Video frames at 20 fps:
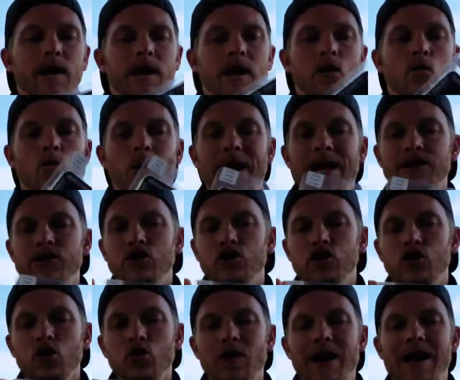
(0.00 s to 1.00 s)
it weighs
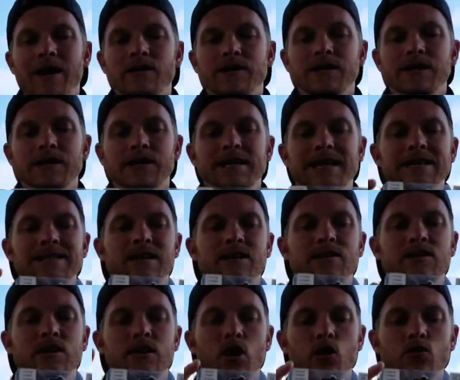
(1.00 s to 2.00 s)
2 ounces, is a
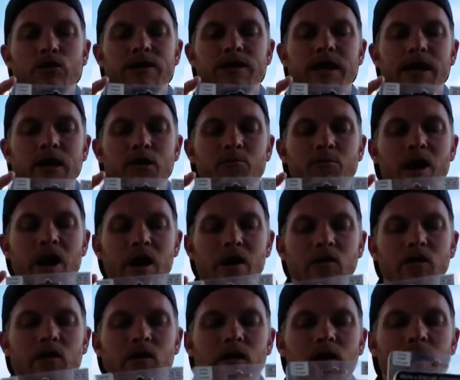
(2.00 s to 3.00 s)
slow sink
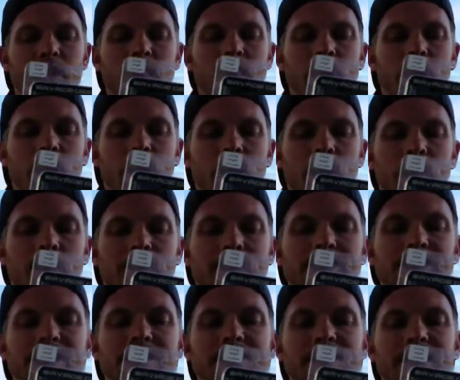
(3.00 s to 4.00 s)
model.
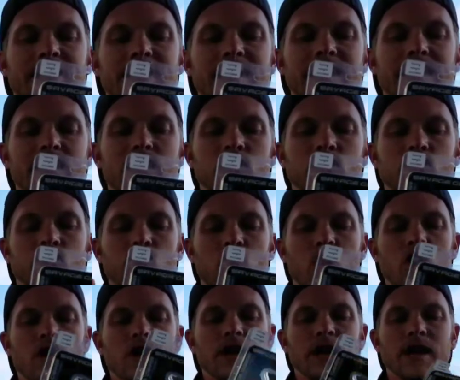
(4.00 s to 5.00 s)
This is in the
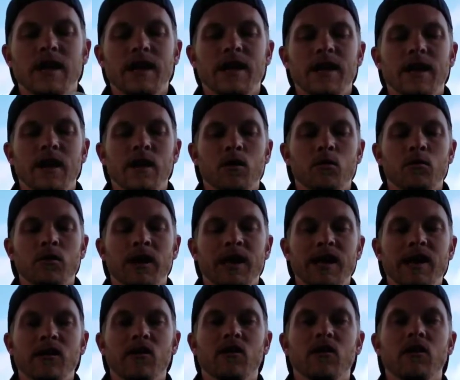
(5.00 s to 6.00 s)
dark
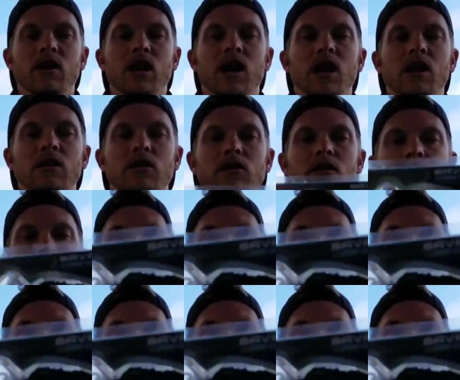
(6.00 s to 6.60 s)
gill color.